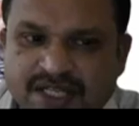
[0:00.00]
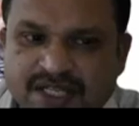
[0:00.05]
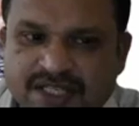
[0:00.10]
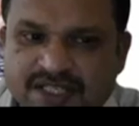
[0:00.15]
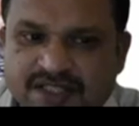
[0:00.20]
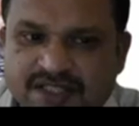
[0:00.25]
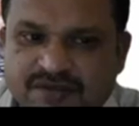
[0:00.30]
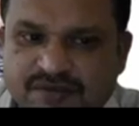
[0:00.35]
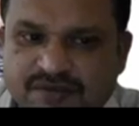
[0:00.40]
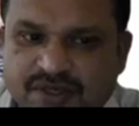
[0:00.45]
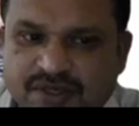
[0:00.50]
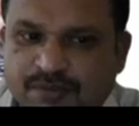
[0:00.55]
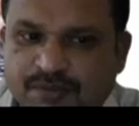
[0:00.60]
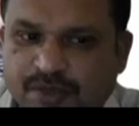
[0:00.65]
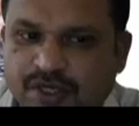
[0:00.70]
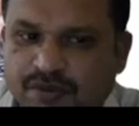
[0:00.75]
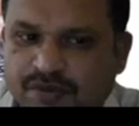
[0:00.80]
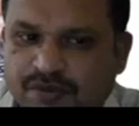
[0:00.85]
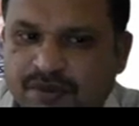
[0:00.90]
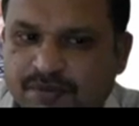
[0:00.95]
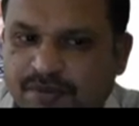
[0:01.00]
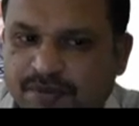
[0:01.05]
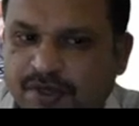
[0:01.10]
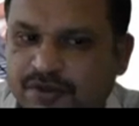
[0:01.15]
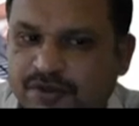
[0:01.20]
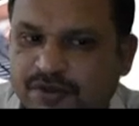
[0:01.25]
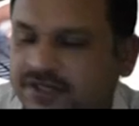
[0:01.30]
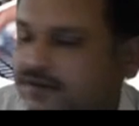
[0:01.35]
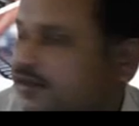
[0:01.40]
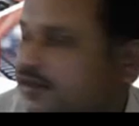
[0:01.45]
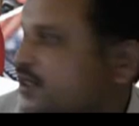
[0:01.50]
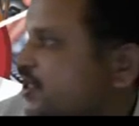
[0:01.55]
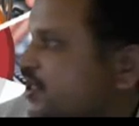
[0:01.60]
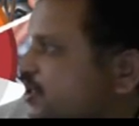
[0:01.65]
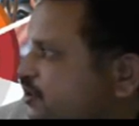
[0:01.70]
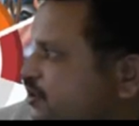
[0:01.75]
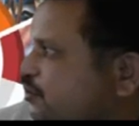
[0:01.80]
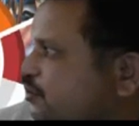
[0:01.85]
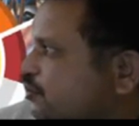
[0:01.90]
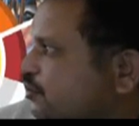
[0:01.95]
this 1.157
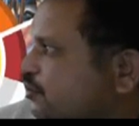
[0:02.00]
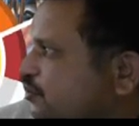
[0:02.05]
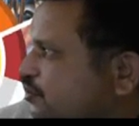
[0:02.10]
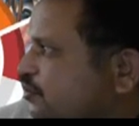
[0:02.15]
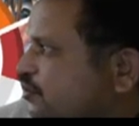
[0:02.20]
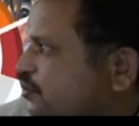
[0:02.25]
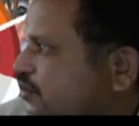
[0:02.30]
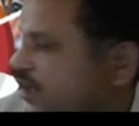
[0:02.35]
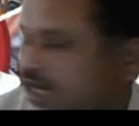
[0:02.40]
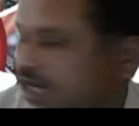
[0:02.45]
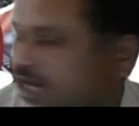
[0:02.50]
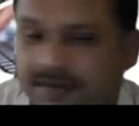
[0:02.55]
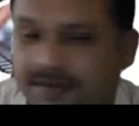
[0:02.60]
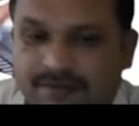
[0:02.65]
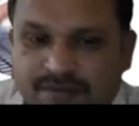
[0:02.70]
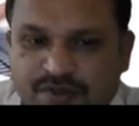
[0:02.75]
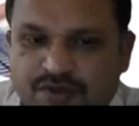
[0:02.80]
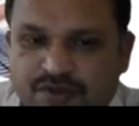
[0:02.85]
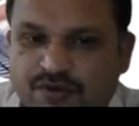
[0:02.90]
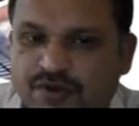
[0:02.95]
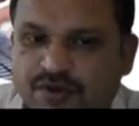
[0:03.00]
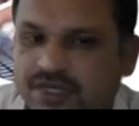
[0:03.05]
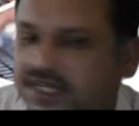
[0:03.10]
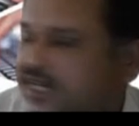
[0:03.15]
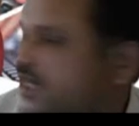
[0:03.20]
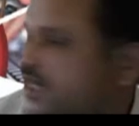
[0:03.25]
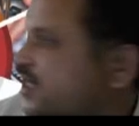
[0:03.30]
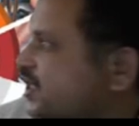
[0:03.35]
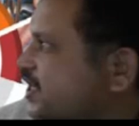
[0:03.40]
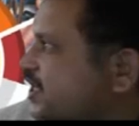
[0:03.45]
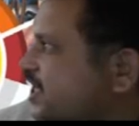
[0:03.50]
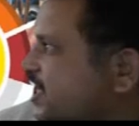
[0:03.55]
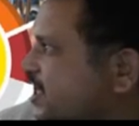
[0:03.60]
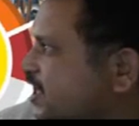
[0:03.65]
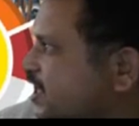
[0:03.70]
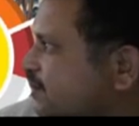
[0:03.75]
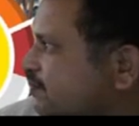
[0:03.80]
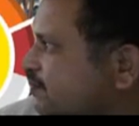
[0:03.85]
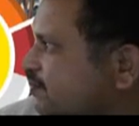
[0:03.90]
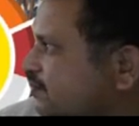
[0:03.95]
into M. You will get
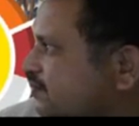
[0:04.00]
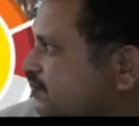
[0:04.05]
dedendum.